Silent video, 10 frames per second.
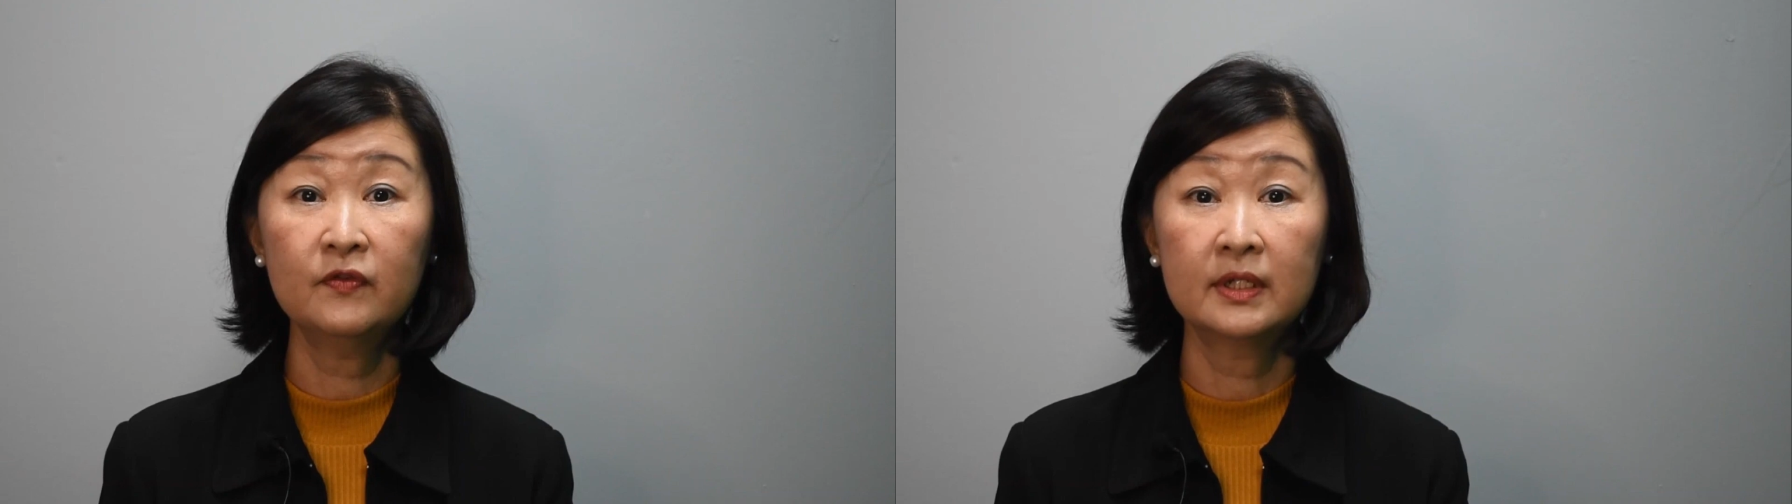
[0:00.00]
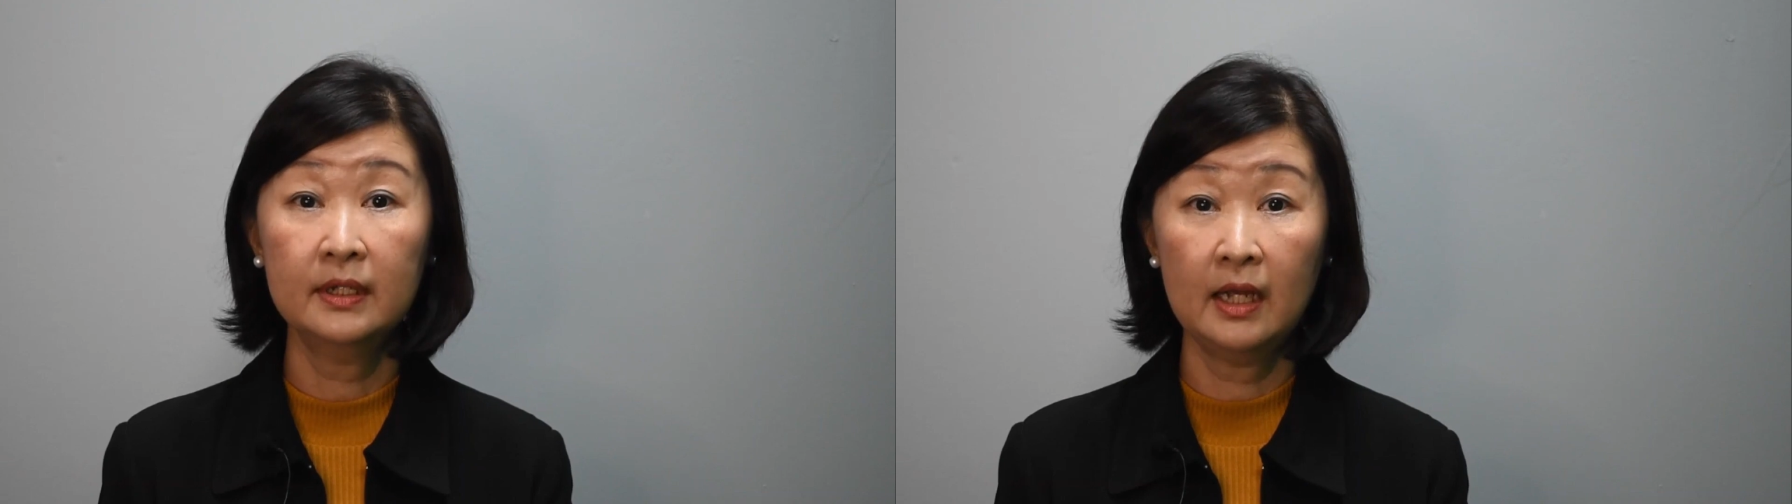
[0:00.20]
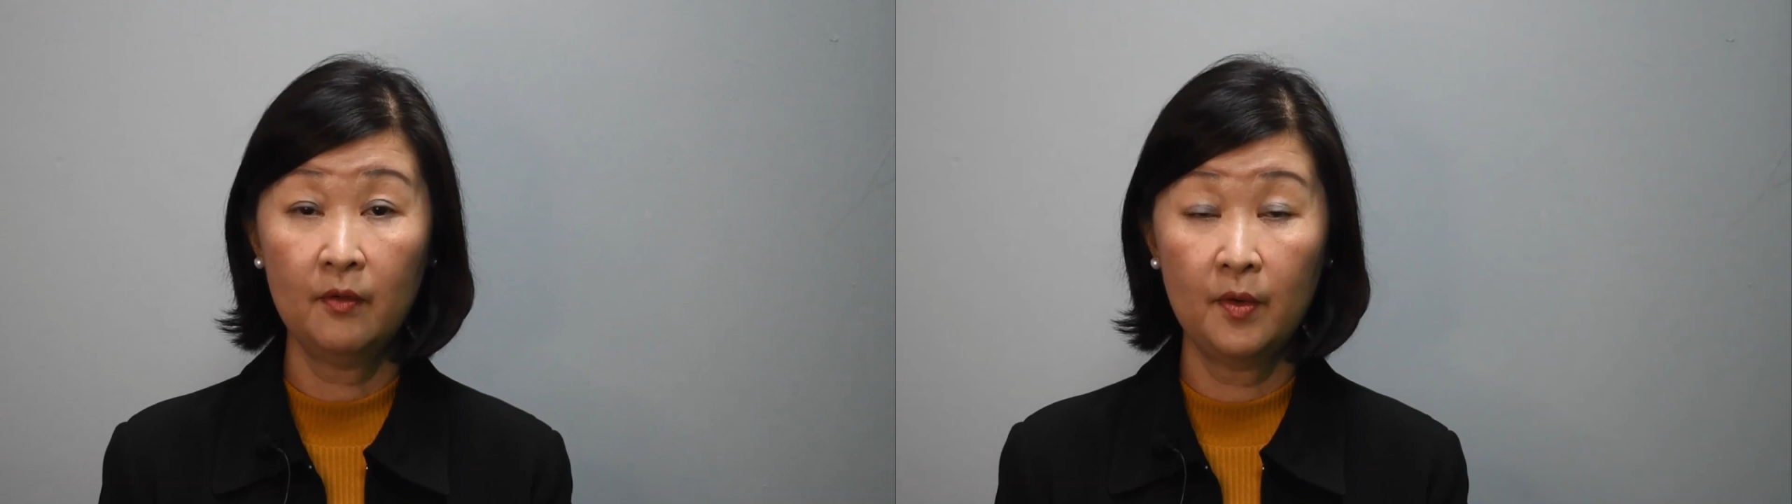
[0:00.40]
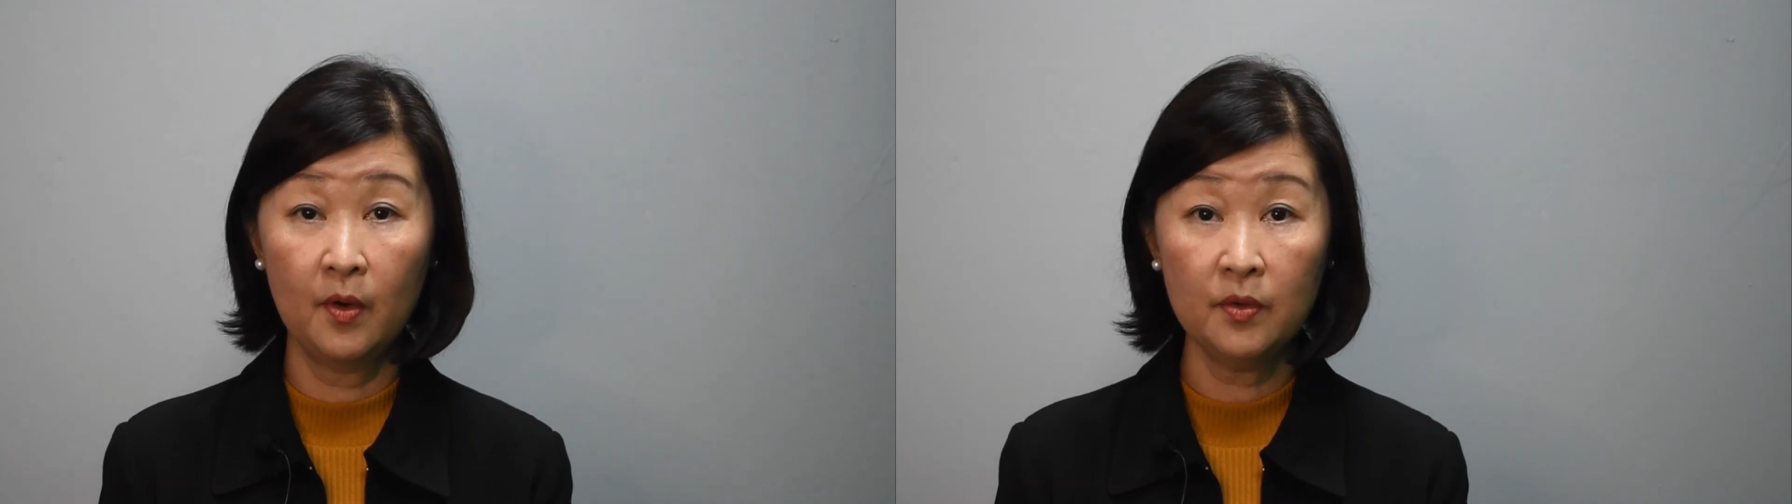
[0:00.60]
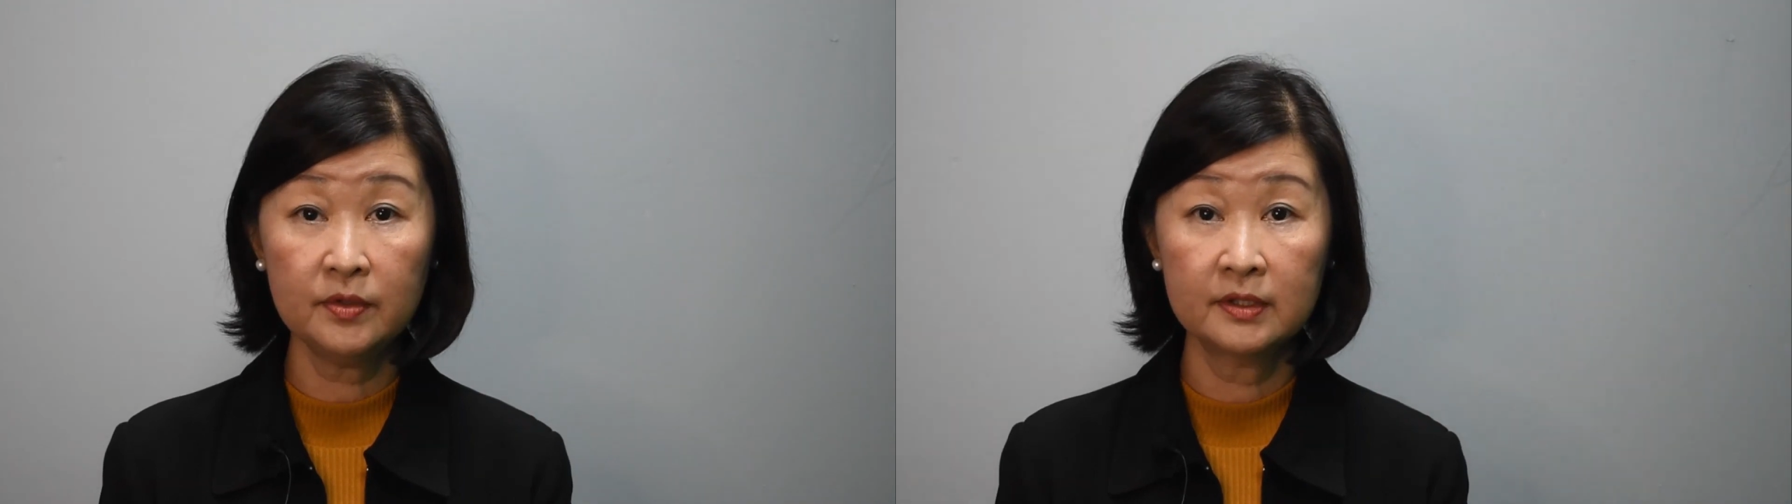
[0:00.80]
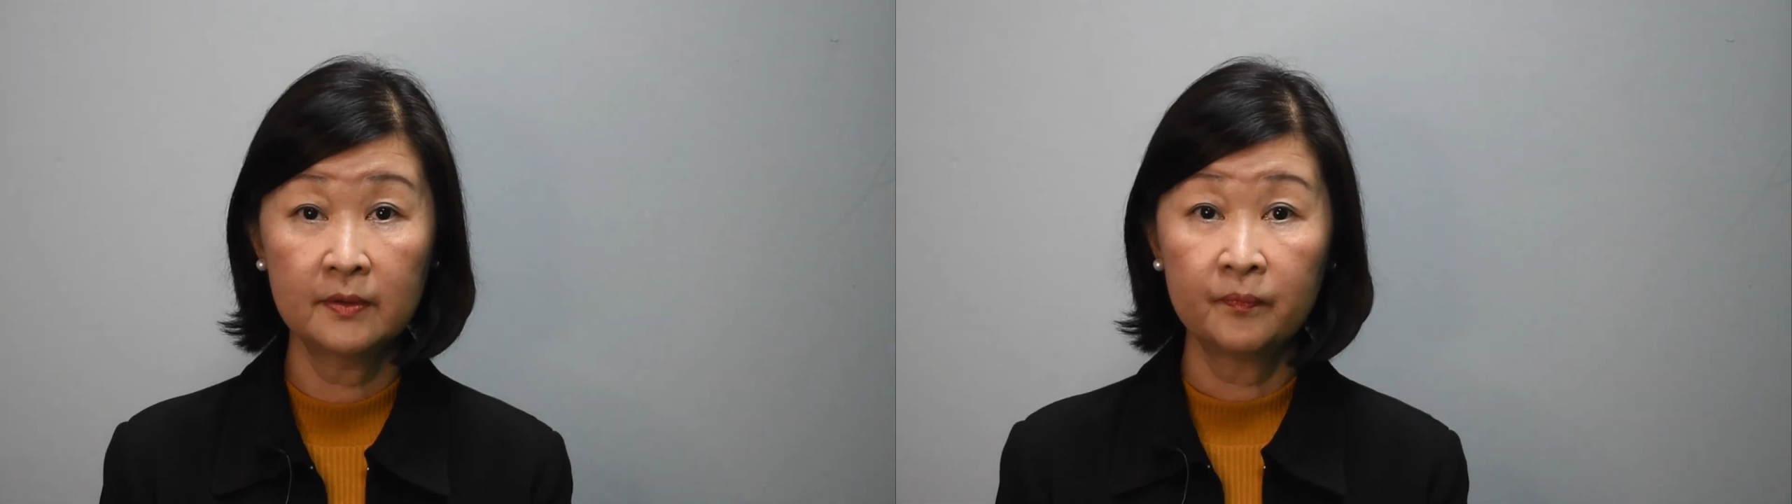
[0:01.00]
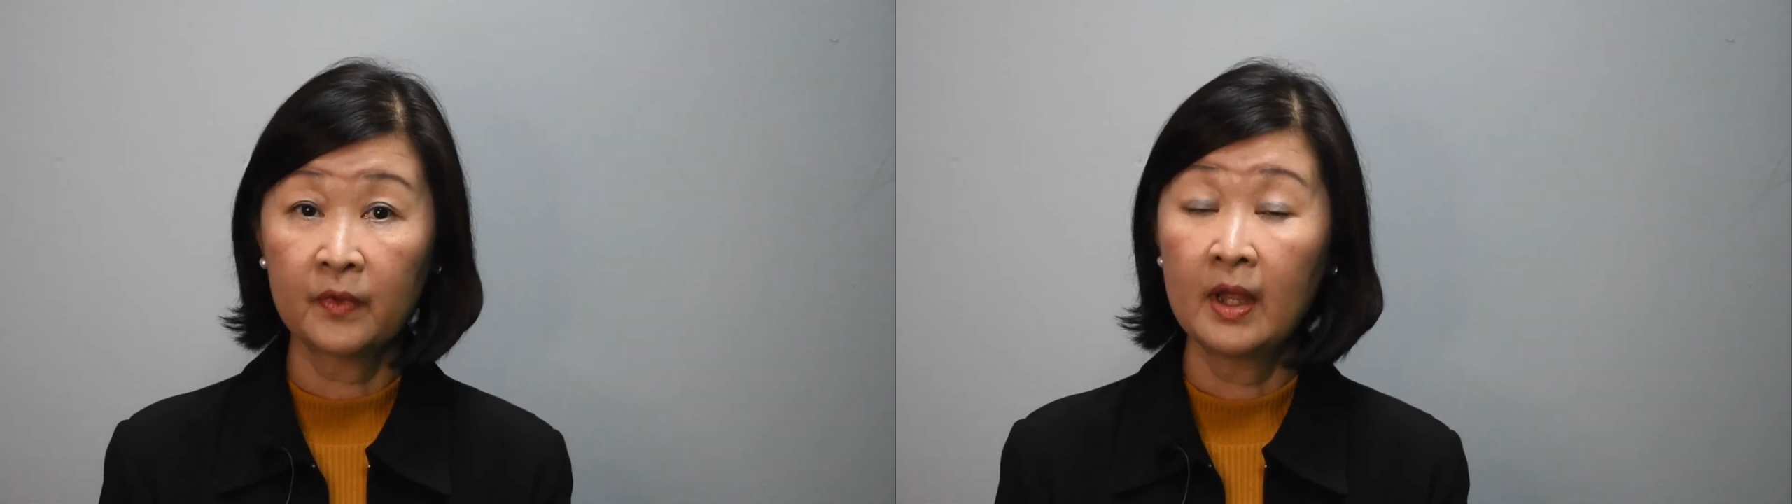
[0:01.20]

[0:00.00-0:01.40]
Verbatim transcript: scenarios,